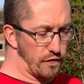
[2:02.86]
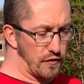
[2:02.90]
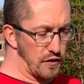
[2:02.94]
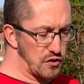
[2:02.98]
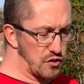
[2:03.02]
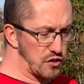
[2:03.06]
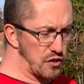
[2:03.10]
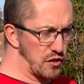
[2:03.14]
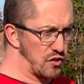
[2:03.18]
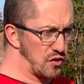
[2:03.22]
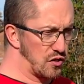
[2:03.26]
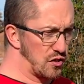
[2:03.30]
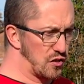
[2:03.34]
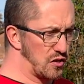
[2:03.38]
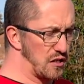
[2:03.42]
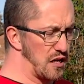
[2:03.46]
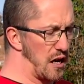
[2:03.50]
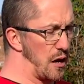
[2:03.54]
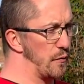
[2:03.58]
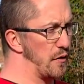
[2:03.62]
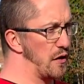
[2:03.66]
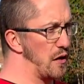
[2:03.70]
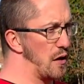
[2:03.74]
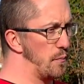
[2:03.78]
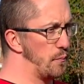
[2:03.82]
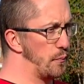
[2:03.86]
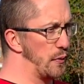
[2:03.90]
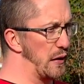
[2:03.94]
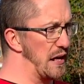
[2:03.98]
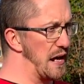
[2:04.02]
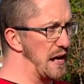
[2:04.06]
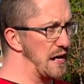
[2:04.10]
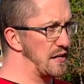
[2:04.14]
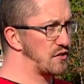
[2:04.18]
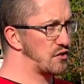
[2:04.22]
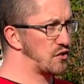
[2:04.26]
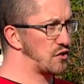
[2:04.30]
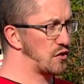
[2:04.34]
It's a Tamiya
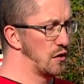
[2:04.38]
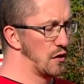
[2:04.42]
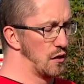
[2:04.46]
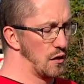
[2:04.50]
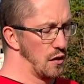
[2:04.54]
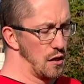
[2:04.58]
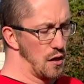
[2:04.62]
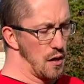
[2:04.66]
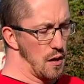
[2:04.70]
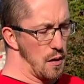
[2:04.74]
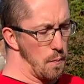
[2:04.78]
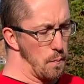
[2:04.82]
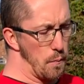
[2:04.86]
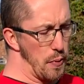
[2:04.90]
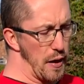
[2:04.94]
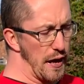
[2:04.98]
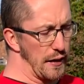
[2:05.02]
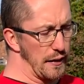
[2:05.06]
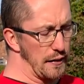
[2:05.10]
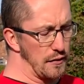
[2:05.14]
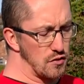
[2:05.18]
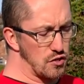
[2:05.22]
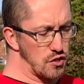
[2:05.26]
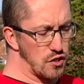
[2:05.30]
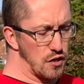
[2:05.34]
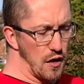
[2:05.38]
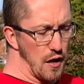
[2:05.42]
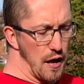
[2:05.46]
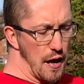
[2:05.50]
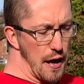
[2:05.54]
PS paint,